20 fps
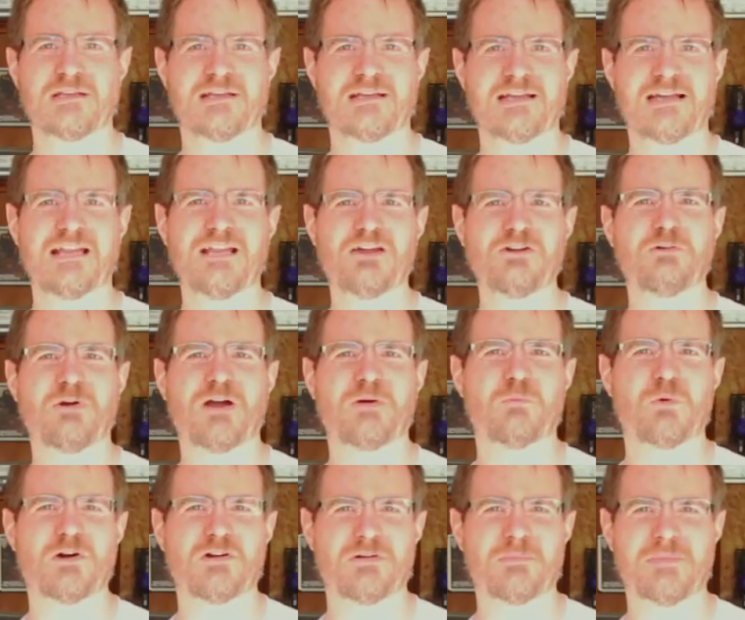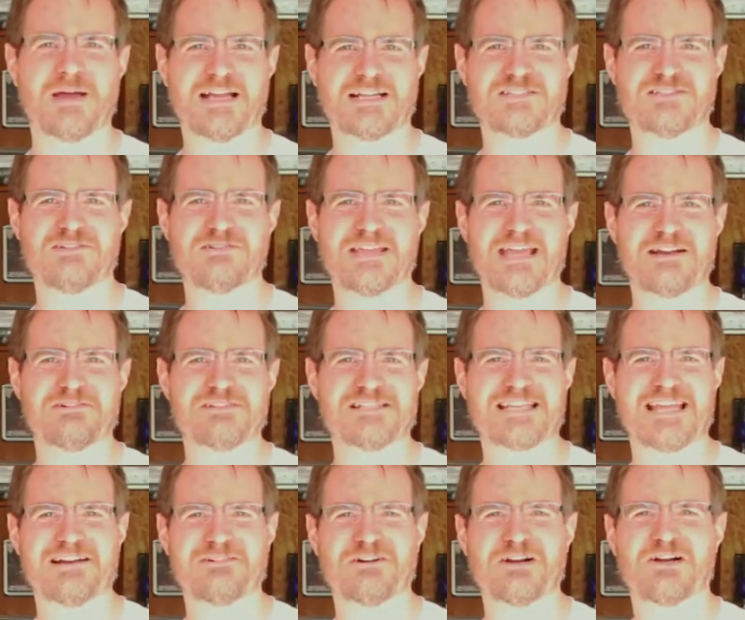Hello and welcome back to Garry's
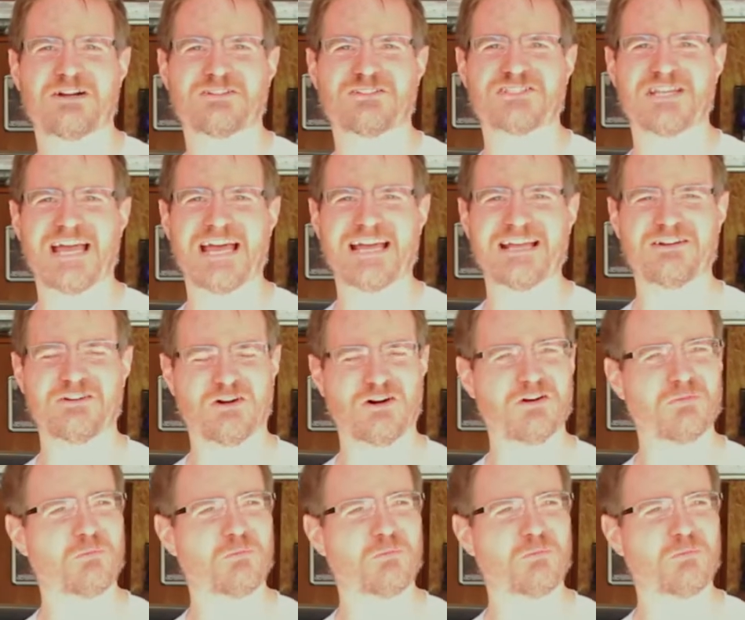Garage, and on